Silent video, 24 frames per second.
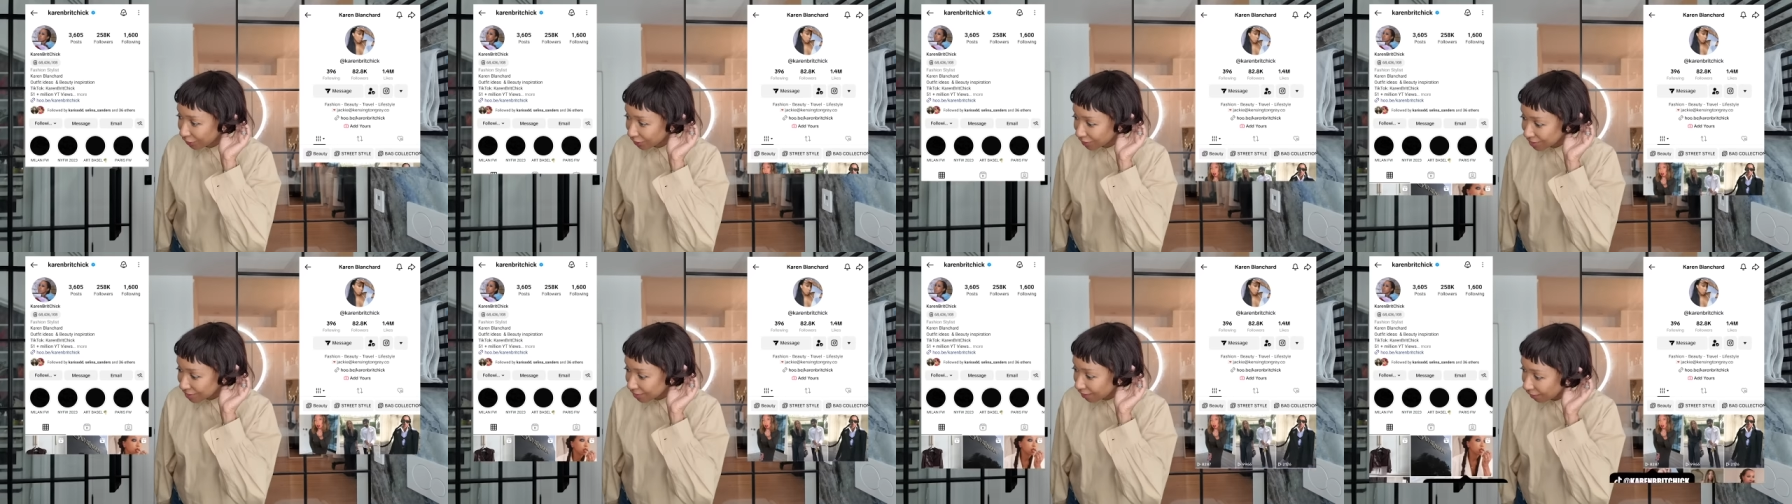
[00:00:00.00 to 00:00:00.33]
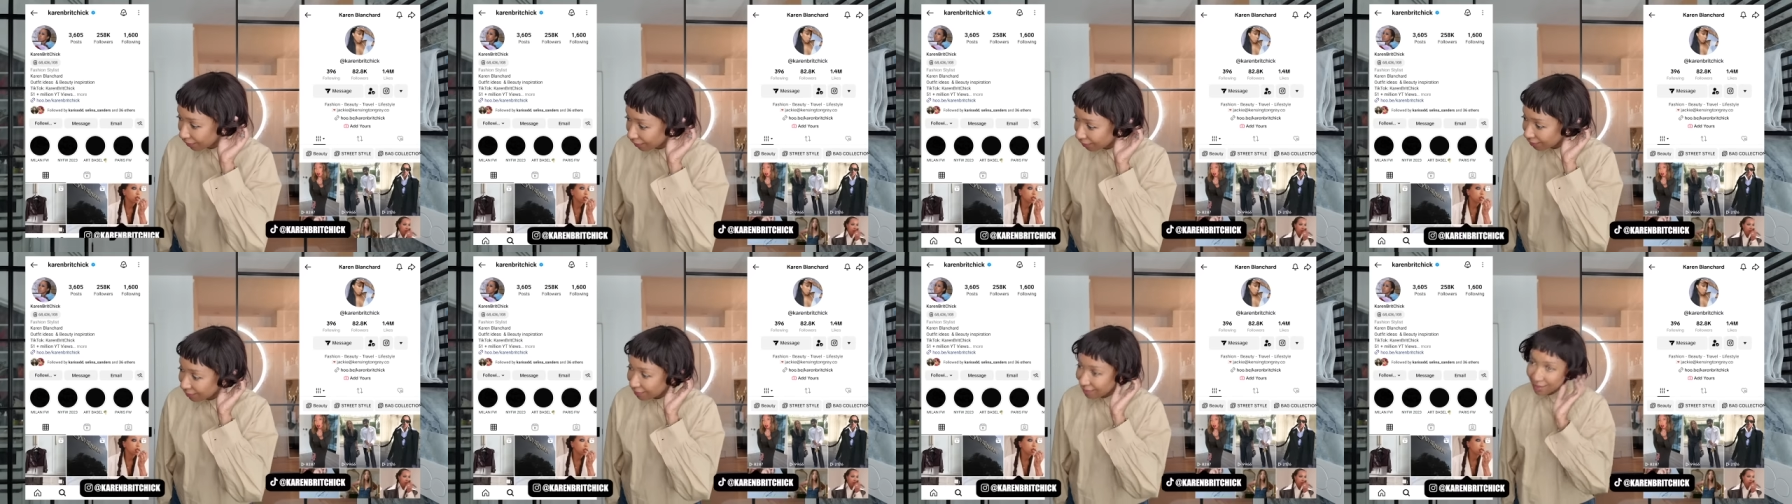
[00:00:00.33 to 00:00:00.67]
going to
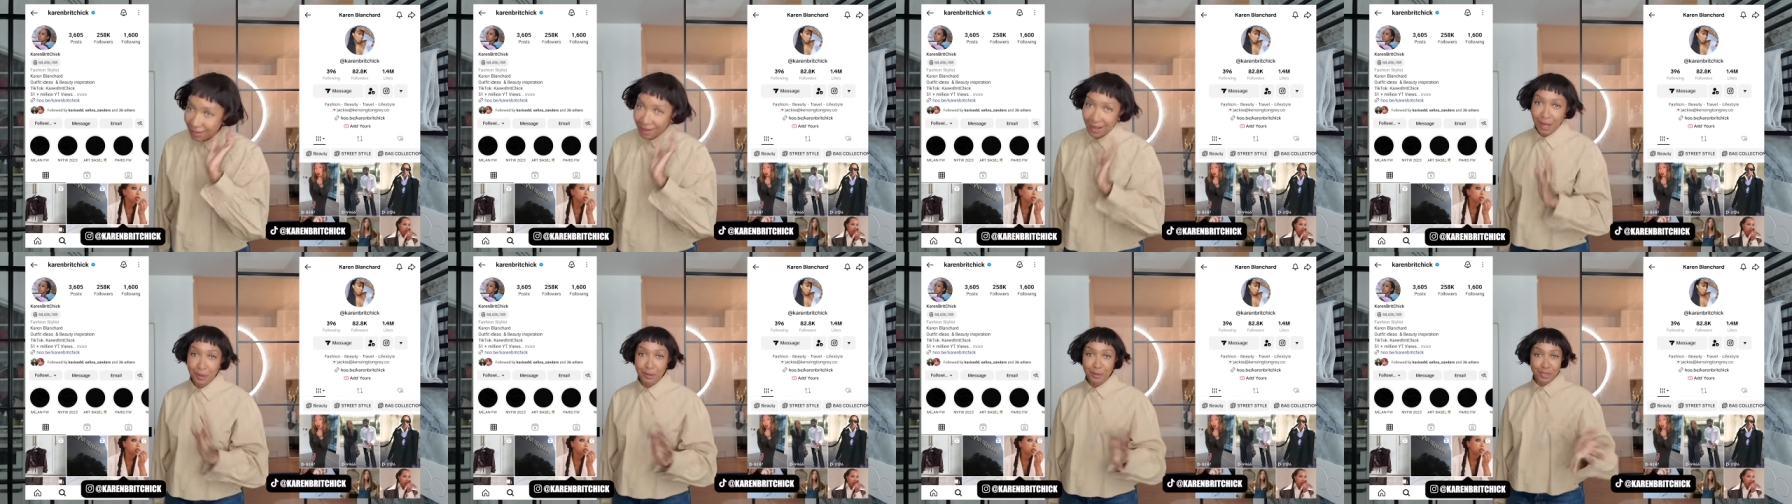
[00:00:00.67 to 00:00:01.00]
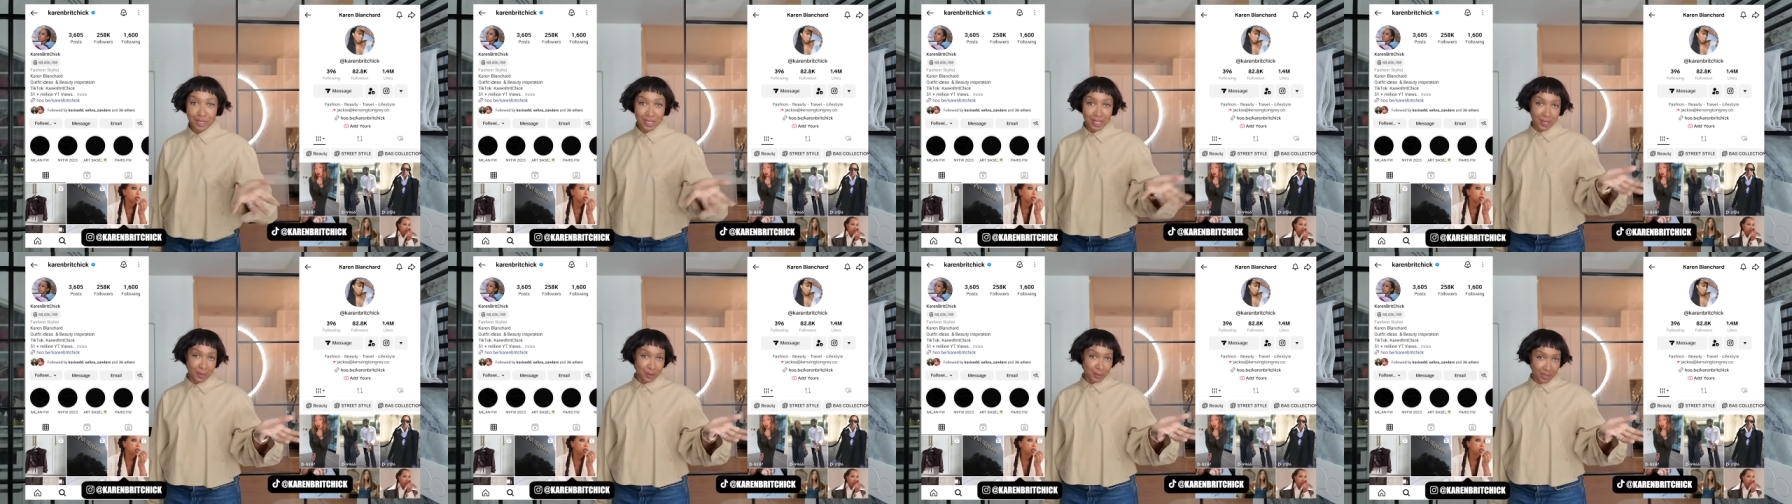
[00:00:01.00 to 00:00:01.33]
say? I will
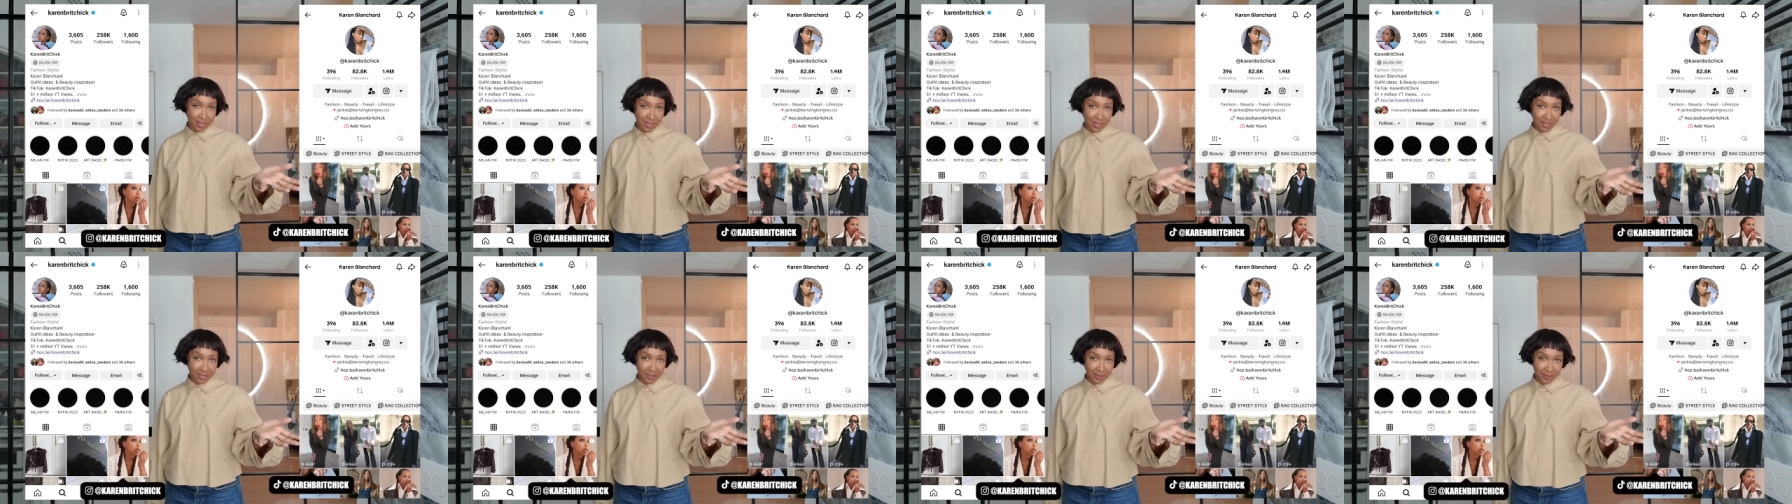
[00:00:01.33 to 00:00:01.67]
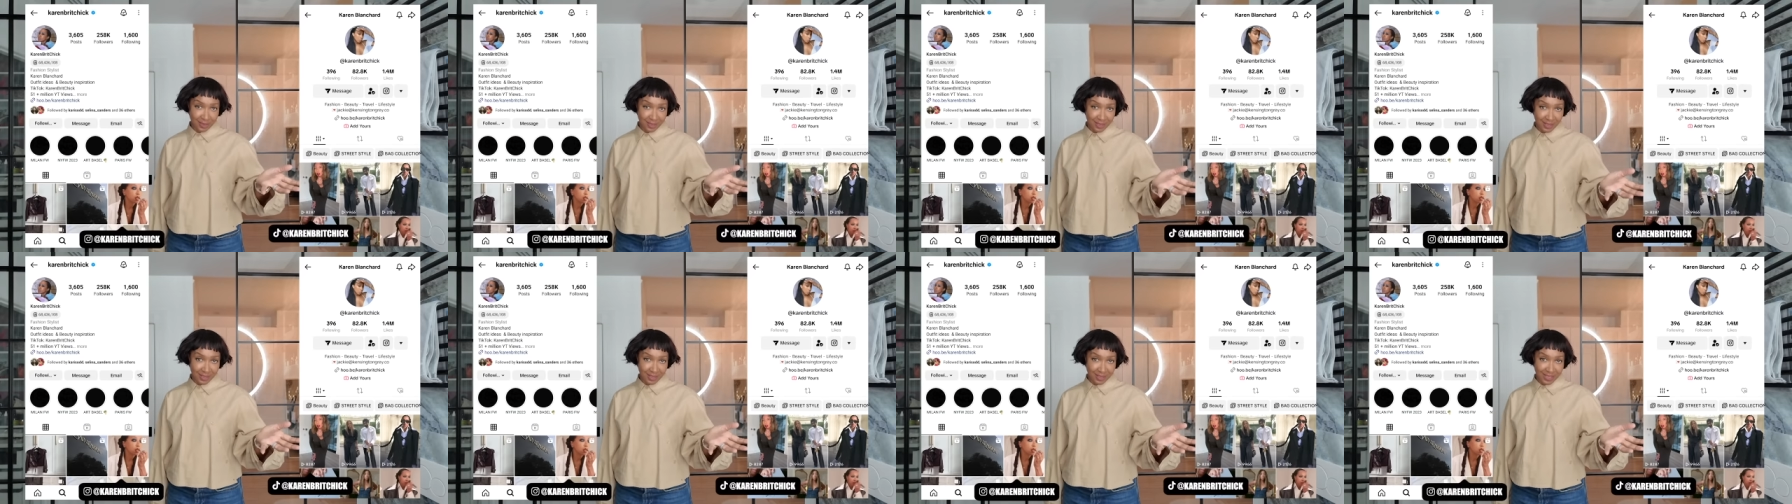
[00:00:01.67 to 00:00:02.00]
see you on TikTok,